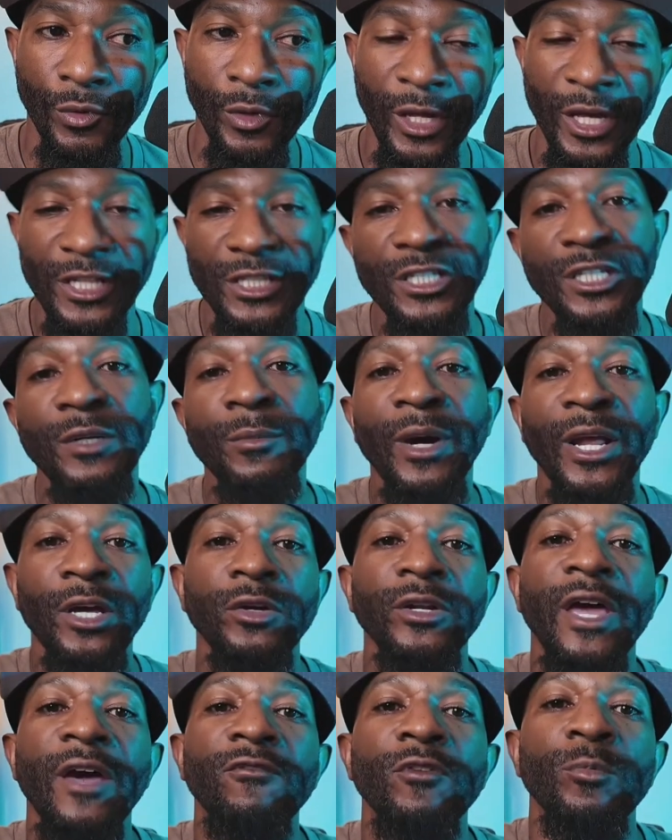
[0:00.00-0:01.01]
Is anybody going
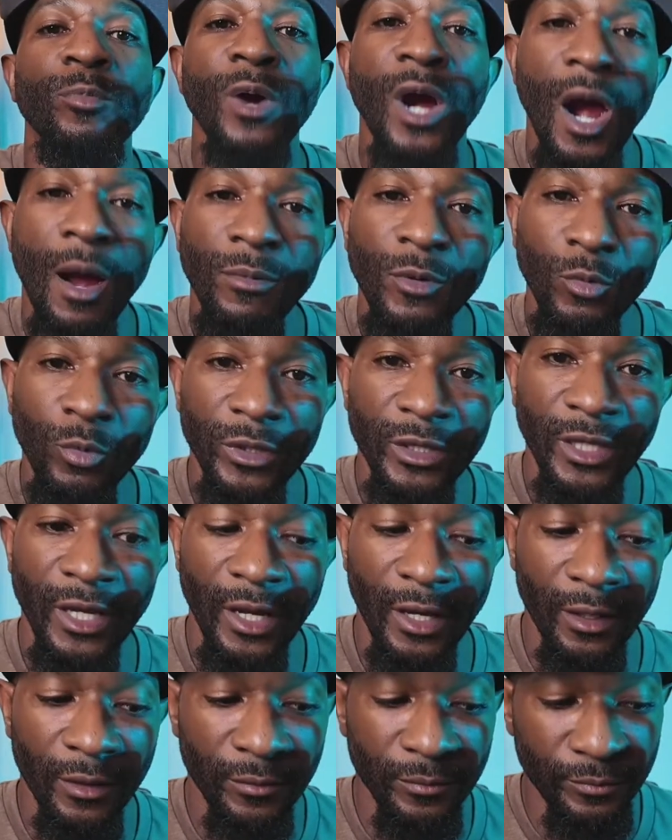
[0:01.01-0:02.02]
to have a problem with
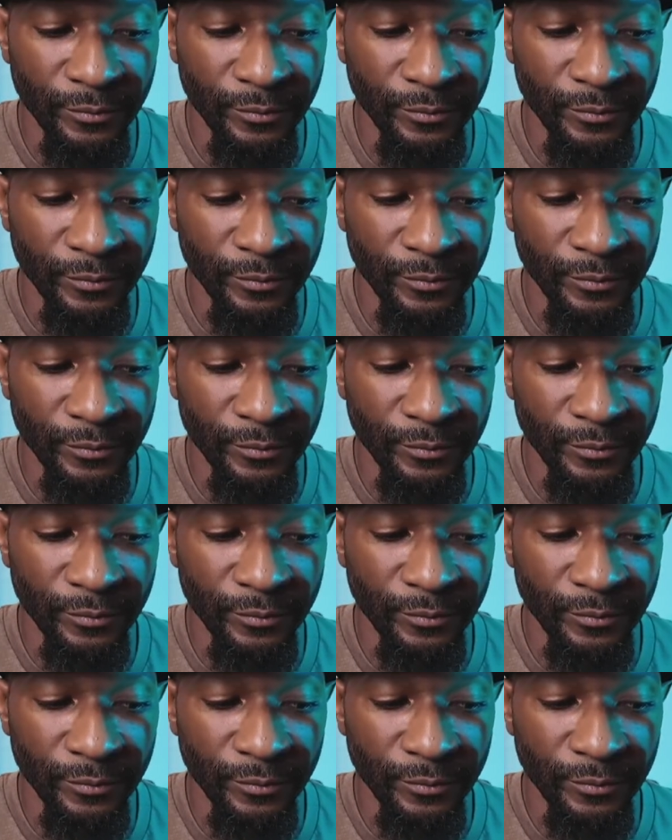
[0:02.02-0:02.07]
that?